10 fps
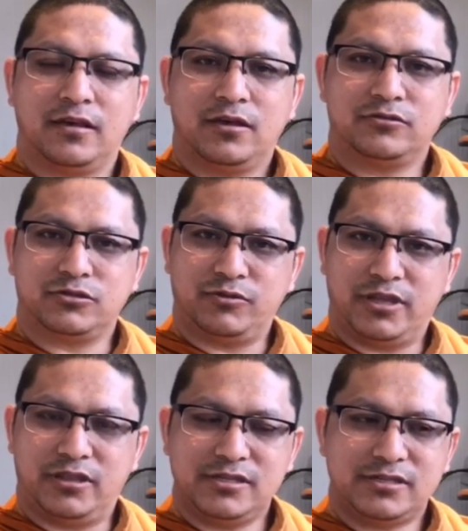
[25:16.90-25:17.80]
So
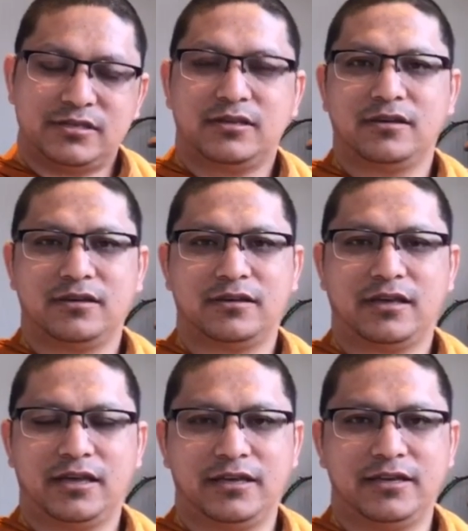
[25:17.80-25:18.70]
with this,
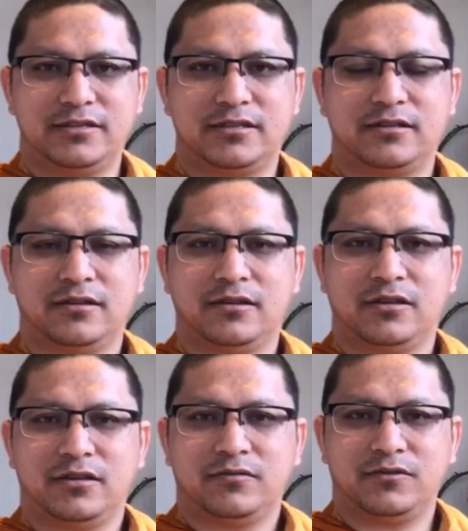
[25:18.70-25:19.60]
I end
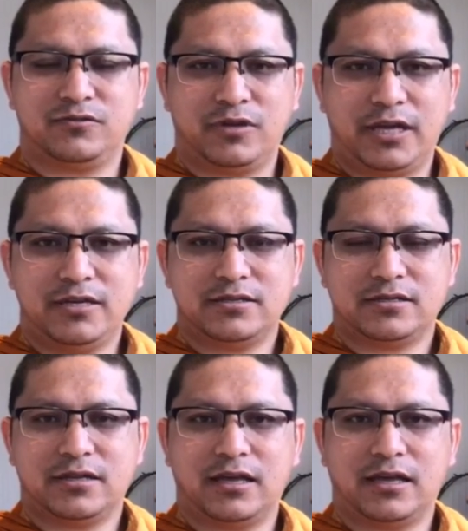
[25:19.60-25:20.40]
for tonight.